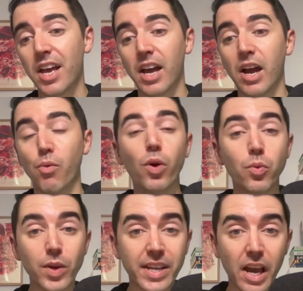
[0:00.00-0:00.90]

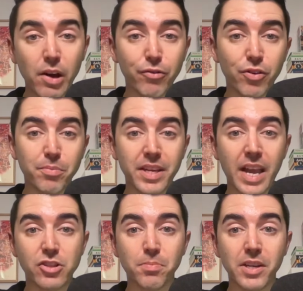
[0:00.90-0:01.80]
1 week out from the
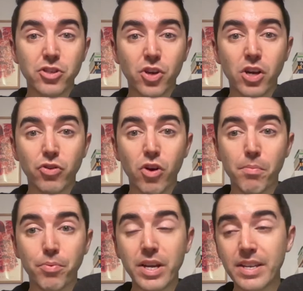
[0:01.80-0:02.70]
Azerbaijan
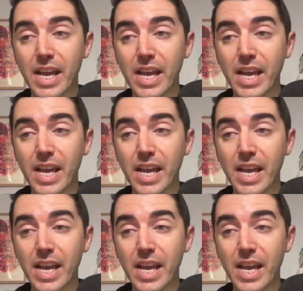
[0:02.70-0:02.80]
Grand Prix.